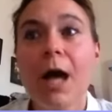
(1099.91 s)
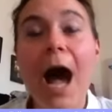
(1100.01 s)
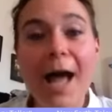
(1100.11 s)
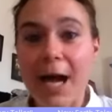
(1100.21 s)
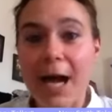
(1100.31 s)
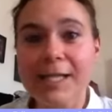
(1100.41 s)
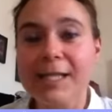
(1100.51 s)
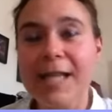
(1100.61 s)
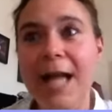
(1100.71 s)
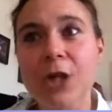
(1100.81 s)
I, I
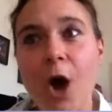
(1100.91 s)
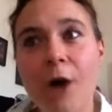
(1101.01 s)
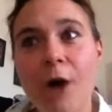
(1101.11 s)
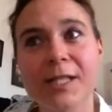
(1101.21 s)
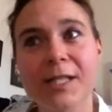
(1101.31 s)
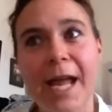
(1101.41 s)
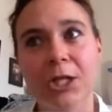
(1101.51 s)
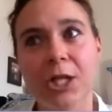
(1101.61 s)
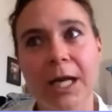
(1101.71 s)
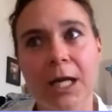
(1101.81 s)
stand off
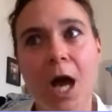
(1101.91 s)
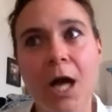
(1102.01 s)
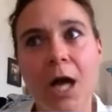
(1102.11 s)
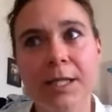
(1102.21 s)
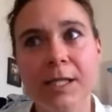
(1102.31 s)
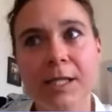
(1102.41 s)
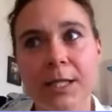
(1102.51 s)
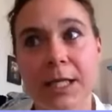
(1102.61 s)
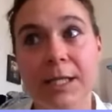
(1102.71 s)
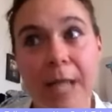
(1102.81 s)
stage like an
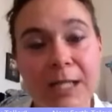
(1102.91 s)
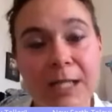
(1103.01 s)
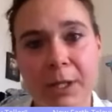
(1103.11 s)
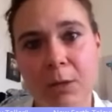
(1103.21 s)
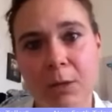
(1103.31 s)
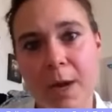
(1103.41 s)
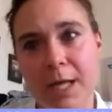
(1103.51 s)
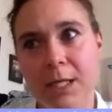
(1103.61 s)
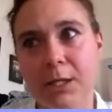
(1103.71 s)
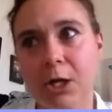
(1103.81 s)
understudy, desperately
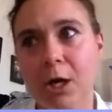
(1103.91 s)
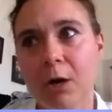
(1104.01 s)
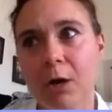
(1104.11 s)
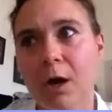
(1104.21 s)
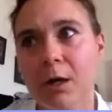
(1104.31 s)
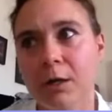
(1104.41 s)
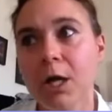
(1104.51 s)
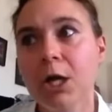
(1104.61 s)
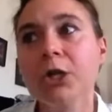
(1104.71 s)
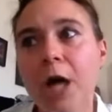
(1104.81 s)
waiting to go on,
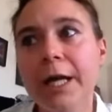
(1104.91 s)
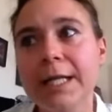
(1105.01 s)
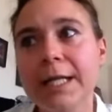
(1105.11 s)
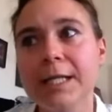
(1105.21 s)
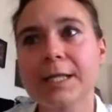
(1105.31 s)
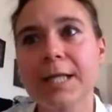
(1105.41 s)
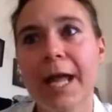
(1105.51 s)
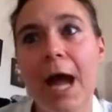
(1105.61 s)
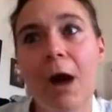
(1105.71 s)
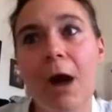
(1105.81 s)
longing to
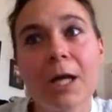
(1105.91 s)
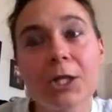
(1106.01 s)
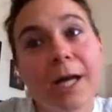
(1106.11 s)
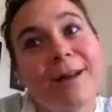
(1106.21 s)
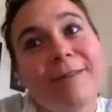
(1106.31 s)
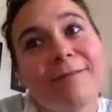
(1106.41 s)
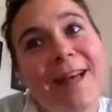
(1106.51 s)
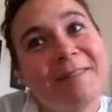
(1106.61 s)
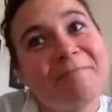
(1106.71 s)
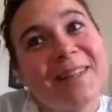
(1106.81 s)
say how much I love
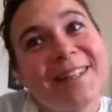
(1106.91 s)
them